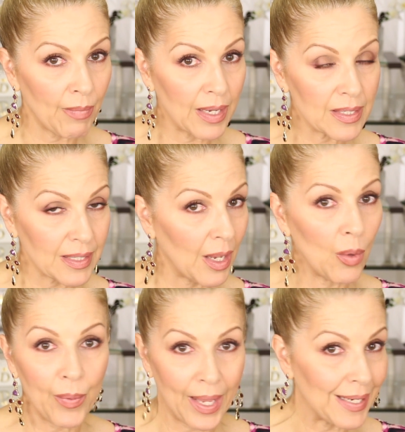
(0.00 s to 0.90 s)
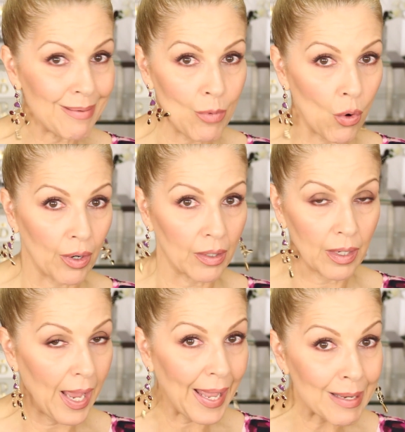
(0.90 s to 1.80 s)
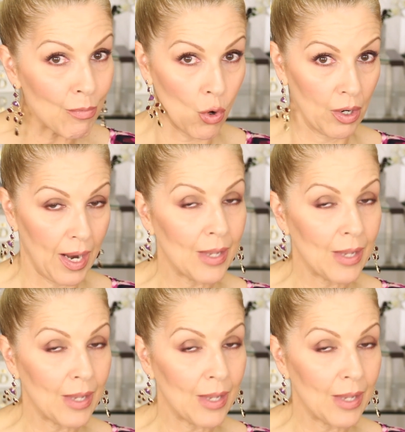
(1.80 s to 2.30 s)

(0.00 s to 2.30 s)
my scalp anymore anymore.